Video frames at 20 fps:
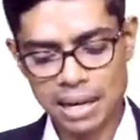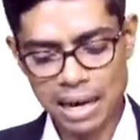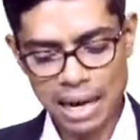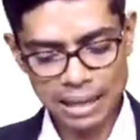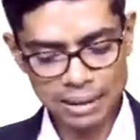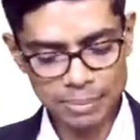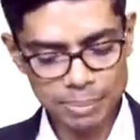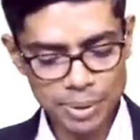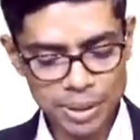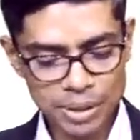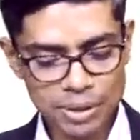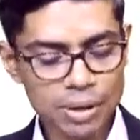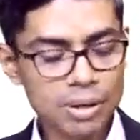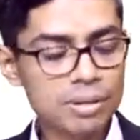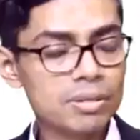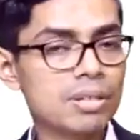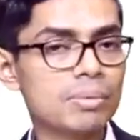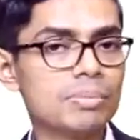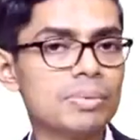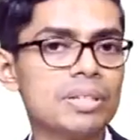and
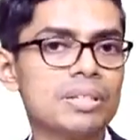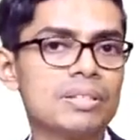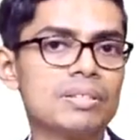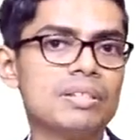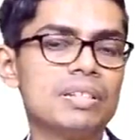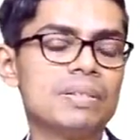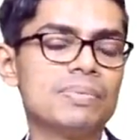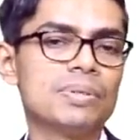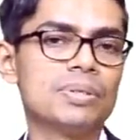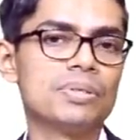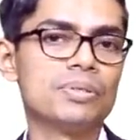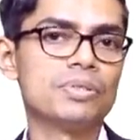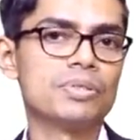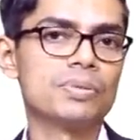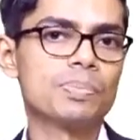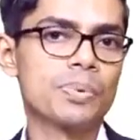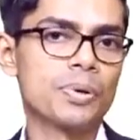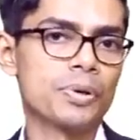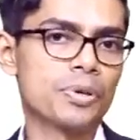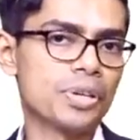because of this
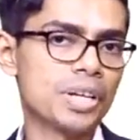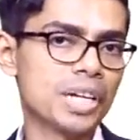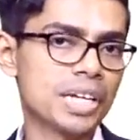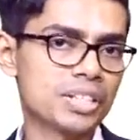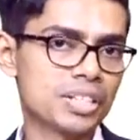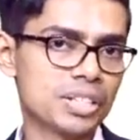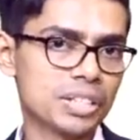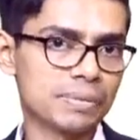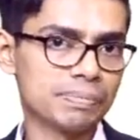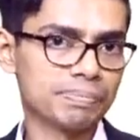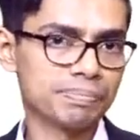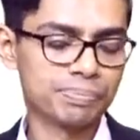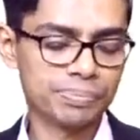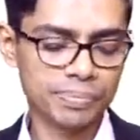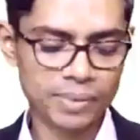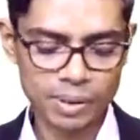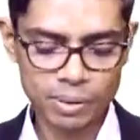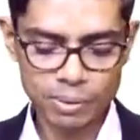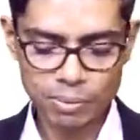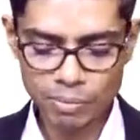diffuse projection,
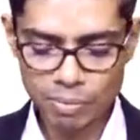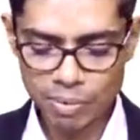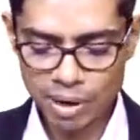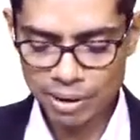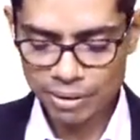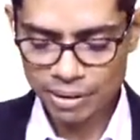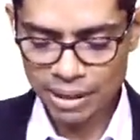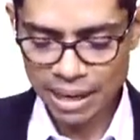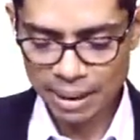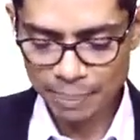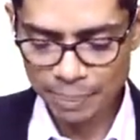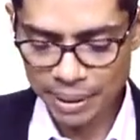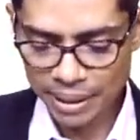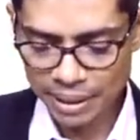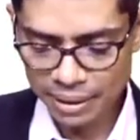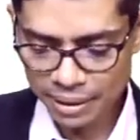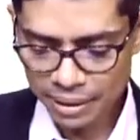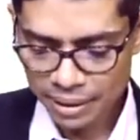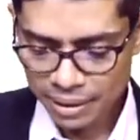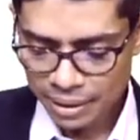what will
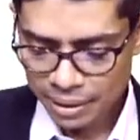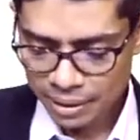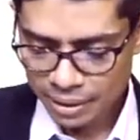happen?